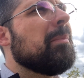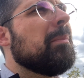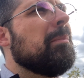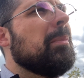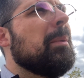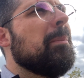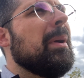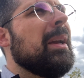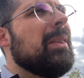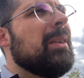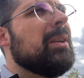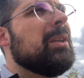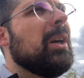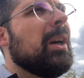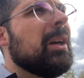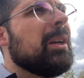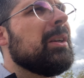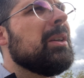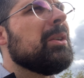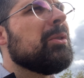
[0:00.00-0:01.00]
but may the
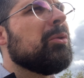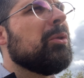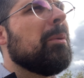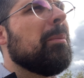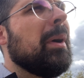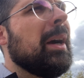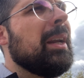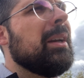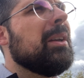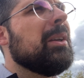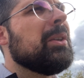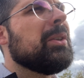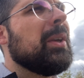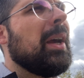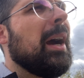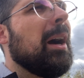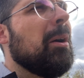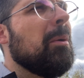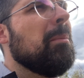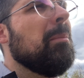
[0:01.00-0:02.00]
darkness remind us
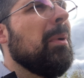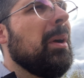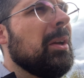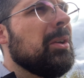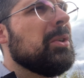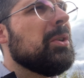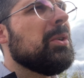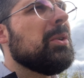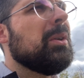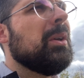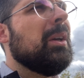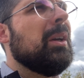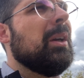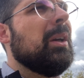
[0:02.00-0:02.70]
how much